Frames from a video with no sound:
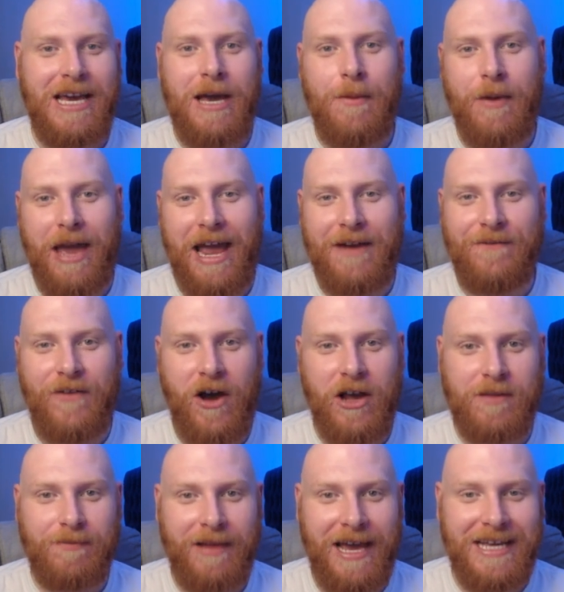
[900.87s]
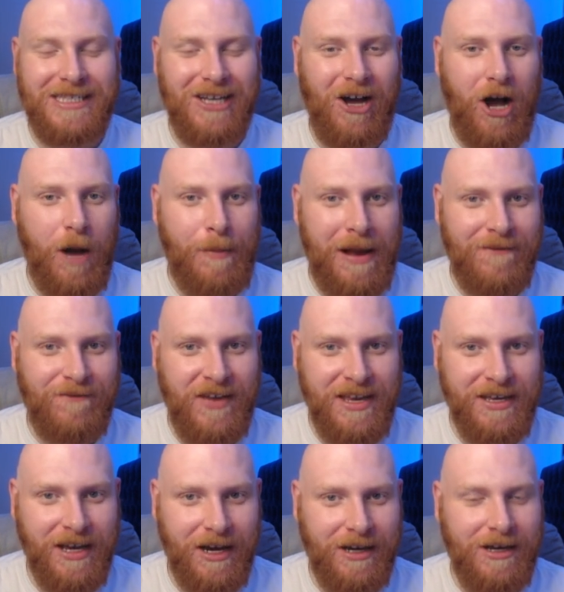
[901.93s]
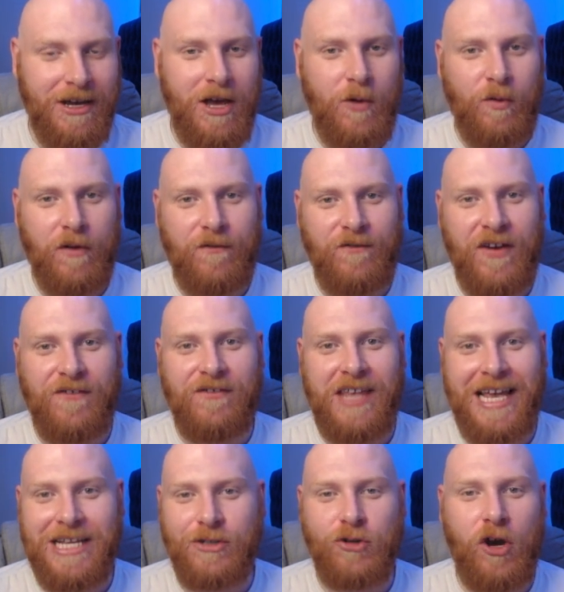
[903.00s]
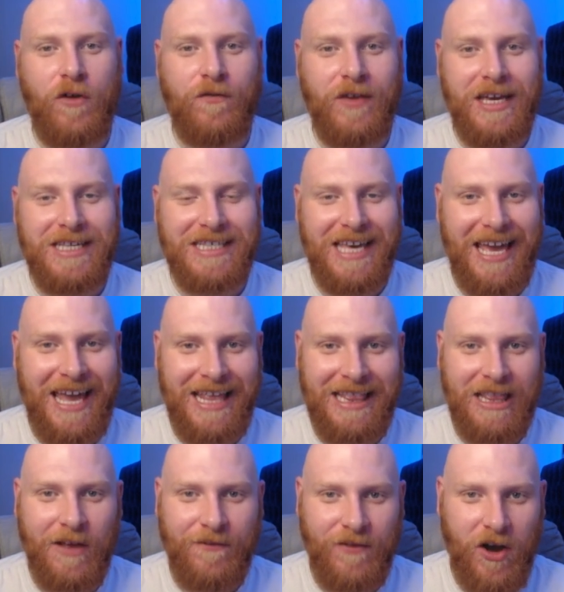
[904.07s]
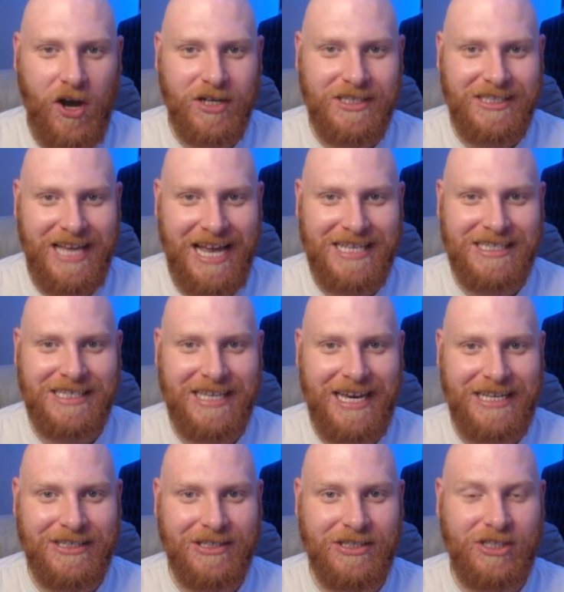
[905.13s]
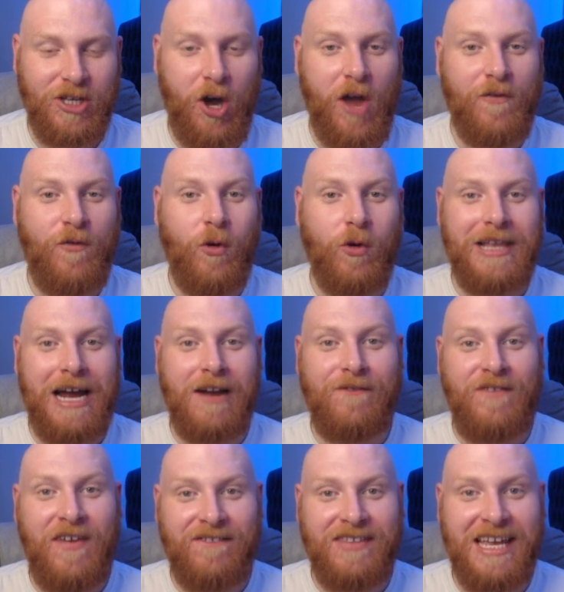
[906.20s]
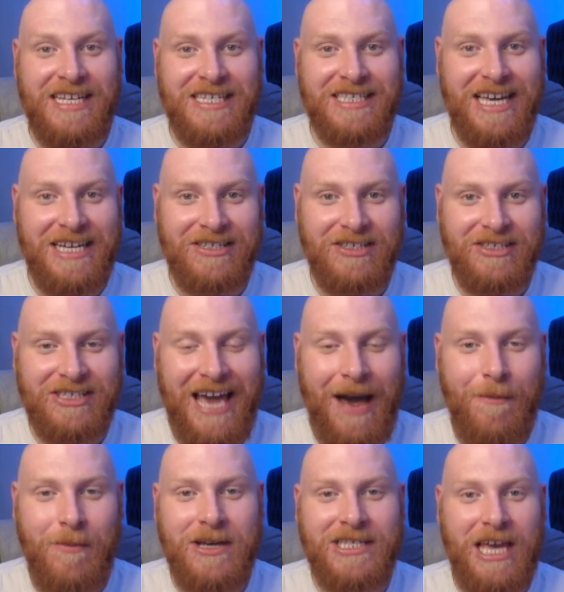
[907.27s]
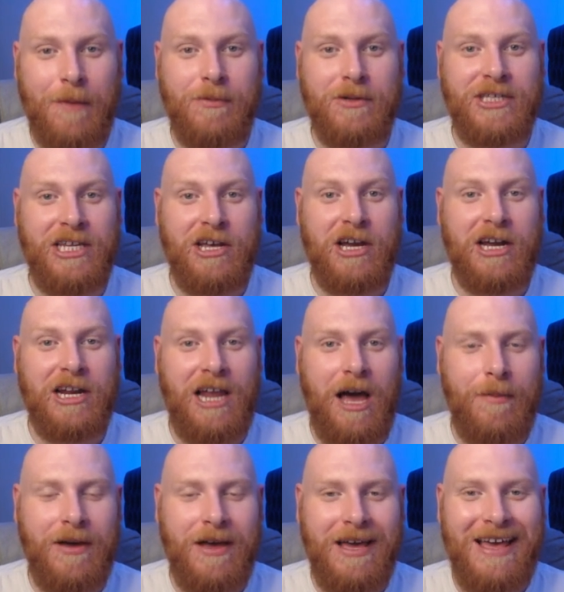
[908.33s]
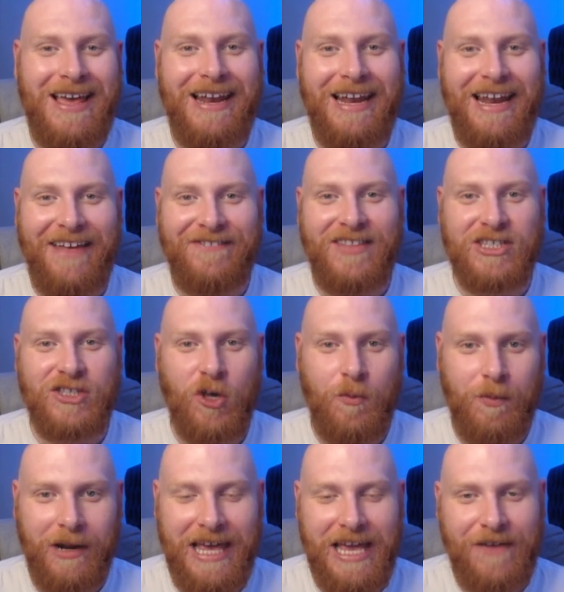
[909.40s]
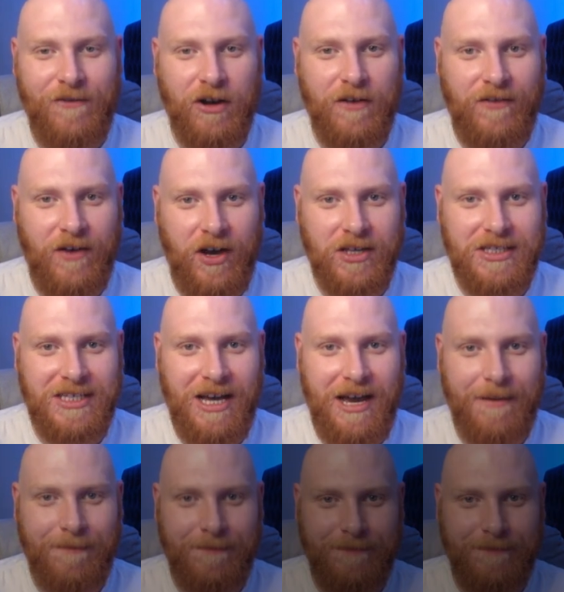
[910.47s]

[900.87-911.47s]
But in first place are Benfica with 15 trophies in the first 10 seasons. Going forward now to 15 seasons, can we see a Brazilian club lift the Super League for the first time?